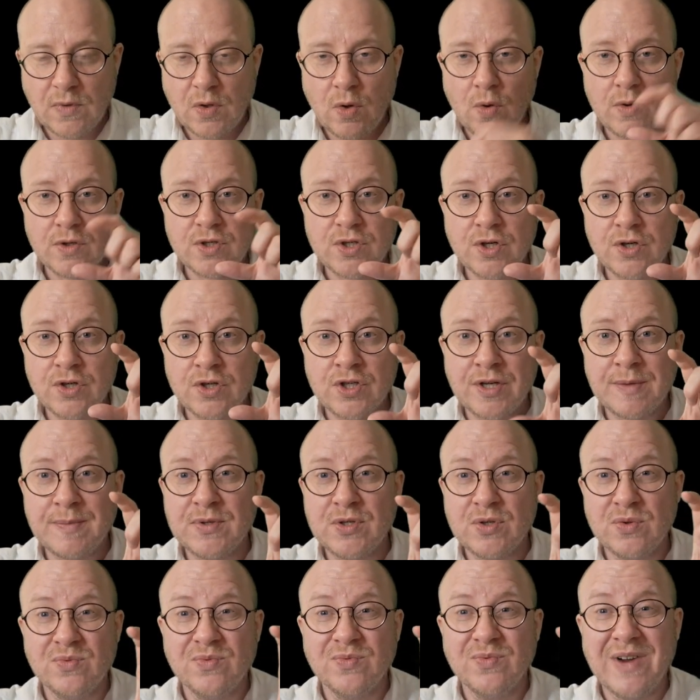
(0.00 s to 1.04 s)
or a certain
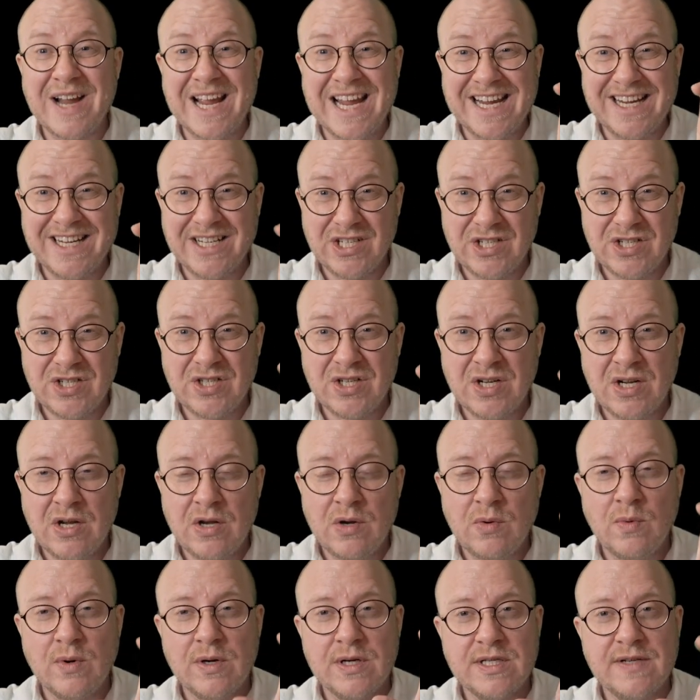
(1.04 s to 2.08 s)
temperature range.
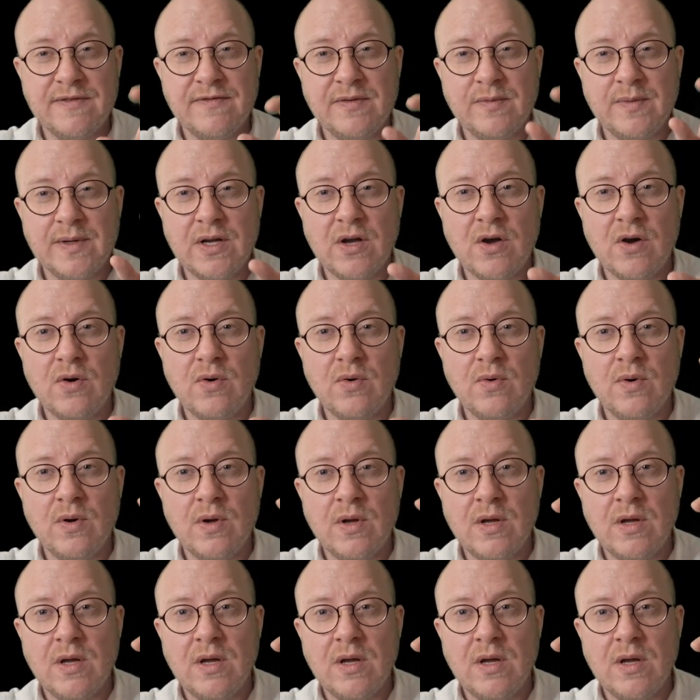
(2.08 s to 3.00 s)
Whereas if the